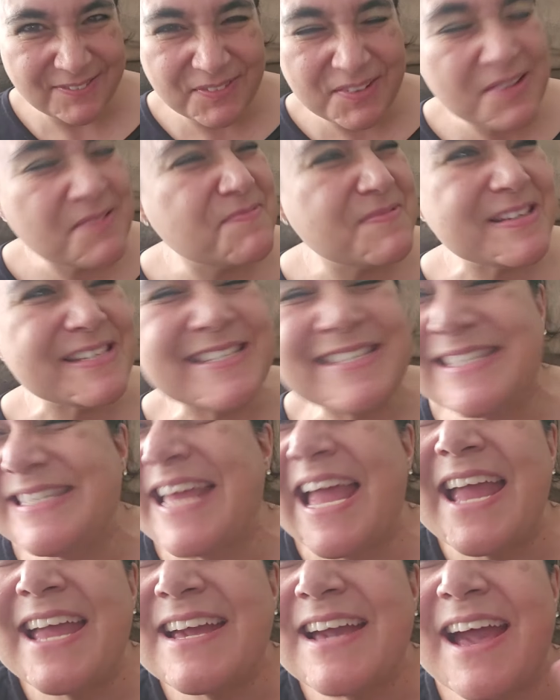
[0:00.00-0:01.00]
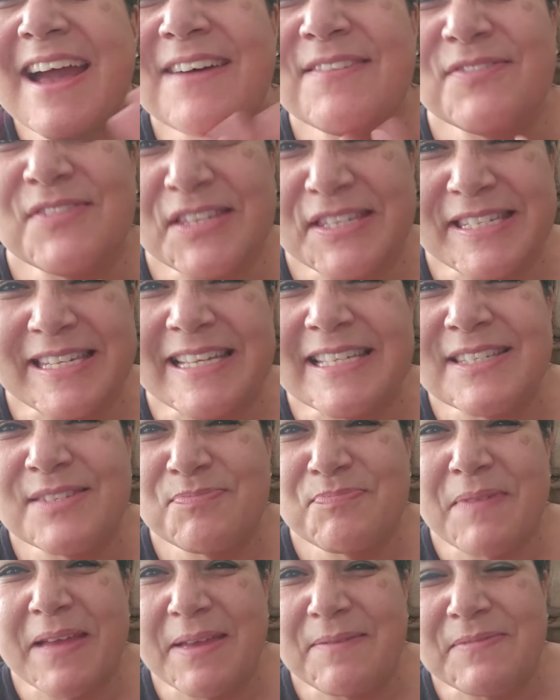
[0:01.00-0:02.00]
What am I saying? I have
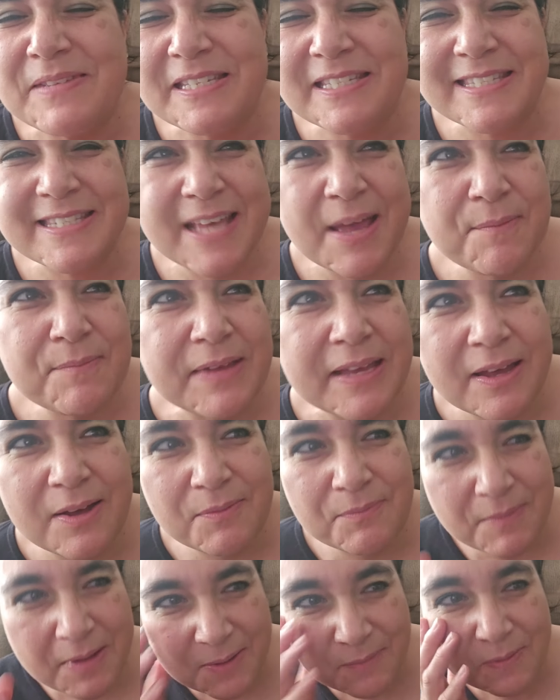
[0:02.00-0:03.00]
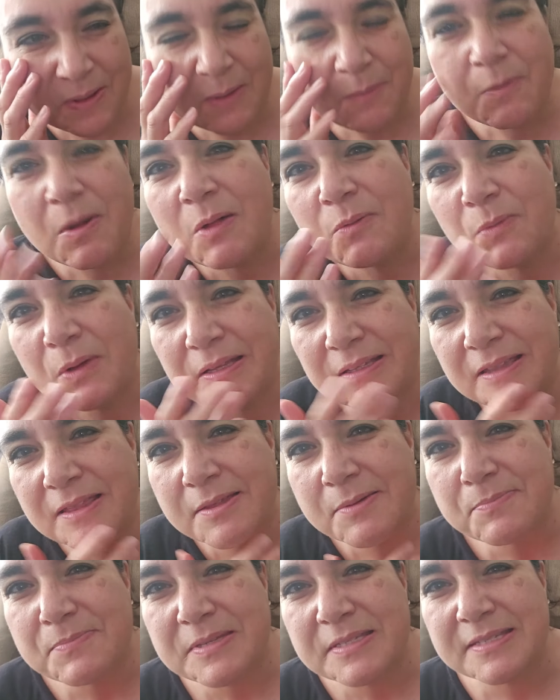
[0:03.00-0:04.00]
6 babies coming out my way. Well, one of
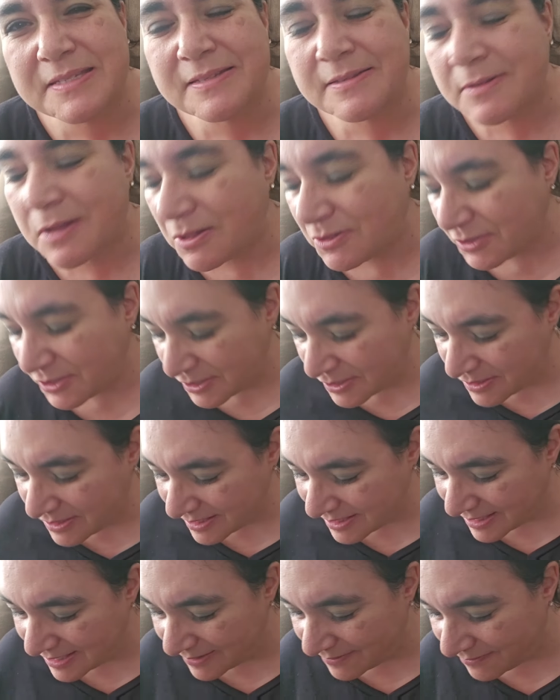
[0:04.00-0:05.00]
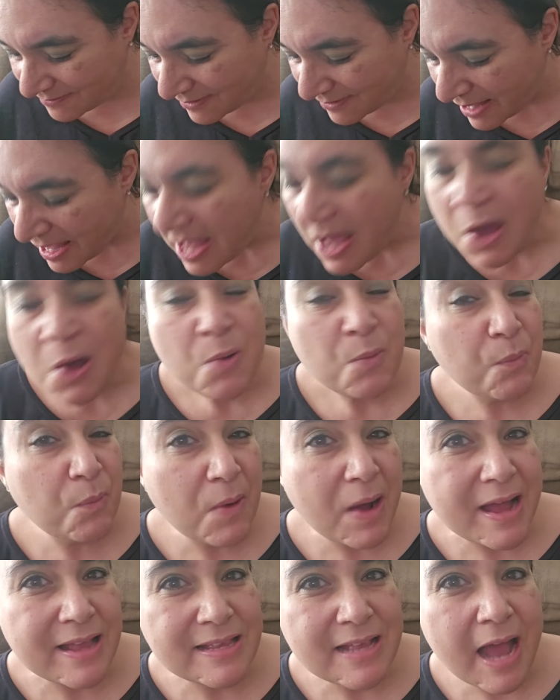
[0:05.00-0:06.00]
them is an alternative.
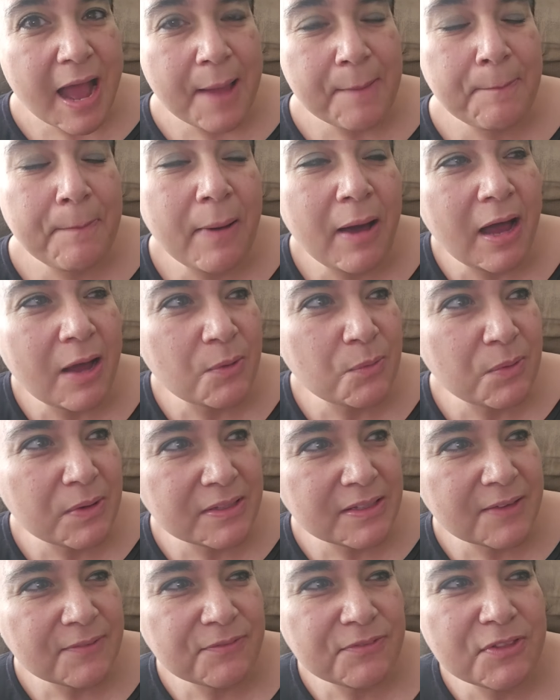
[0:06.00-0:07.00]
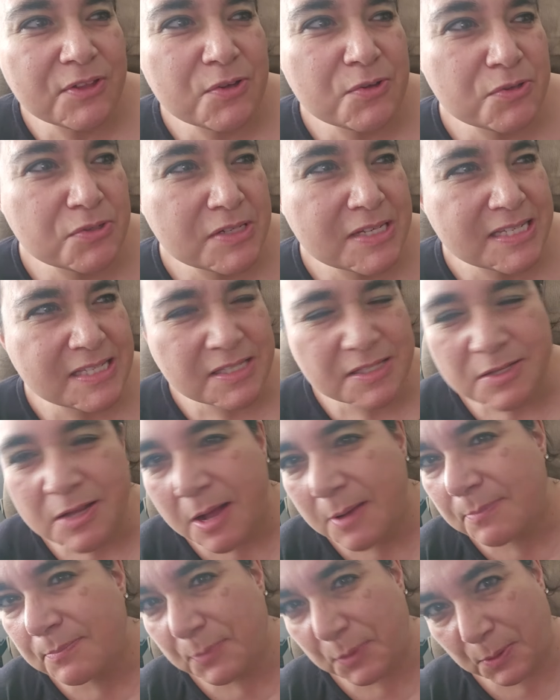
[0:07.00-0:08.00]
One, I bought one of those. It's
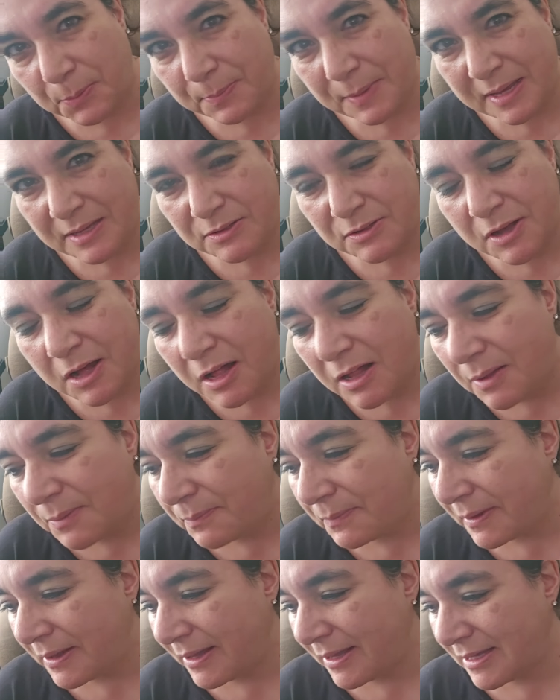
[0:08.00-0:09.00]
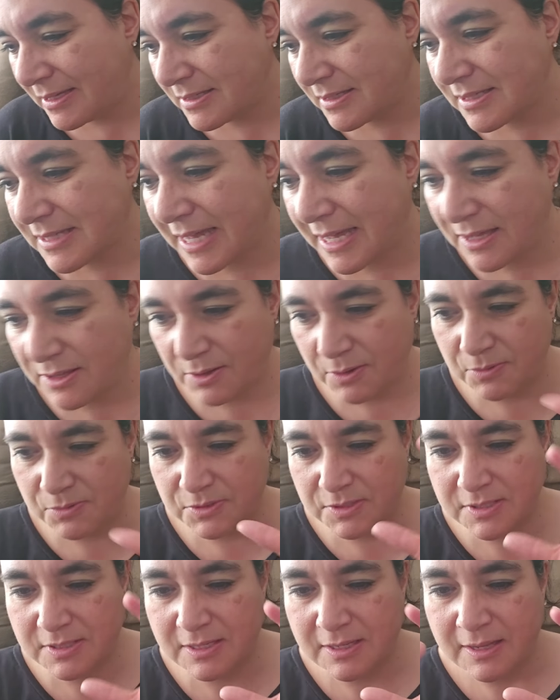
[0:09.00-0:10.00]
not a mermaid doll, but it's like
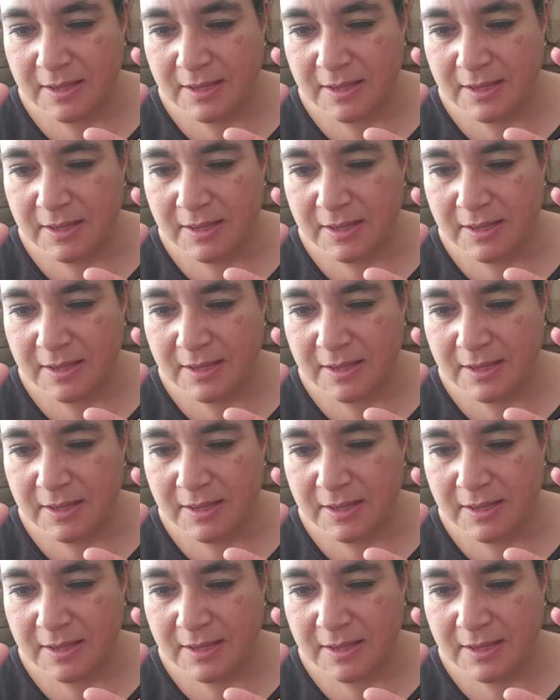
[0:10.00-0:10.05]
those.